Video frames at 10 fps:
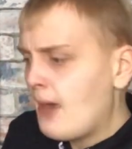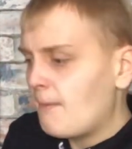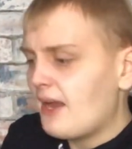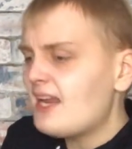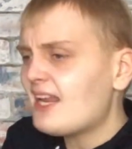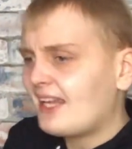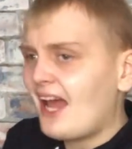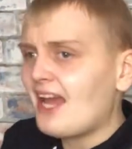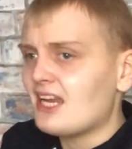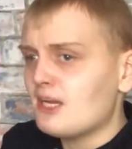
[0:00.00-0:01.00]
But in the
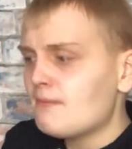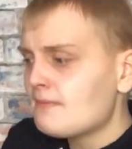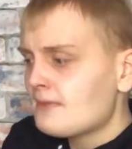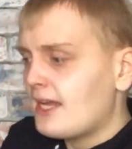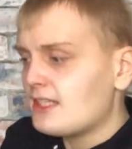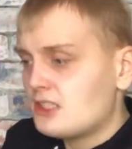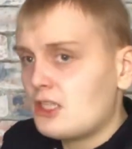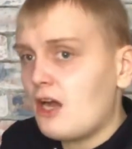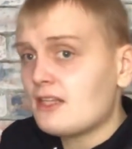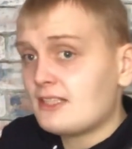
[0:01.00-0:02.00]
game, it
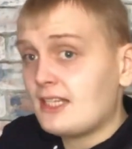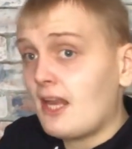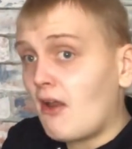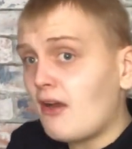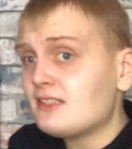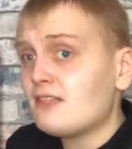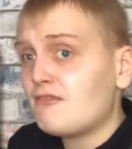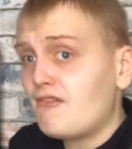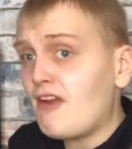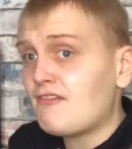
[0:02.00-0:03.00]
starts in the nineteen
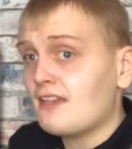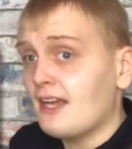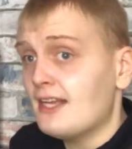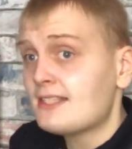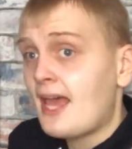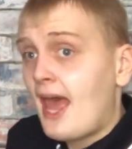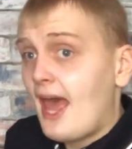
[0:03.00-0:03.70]
fifties,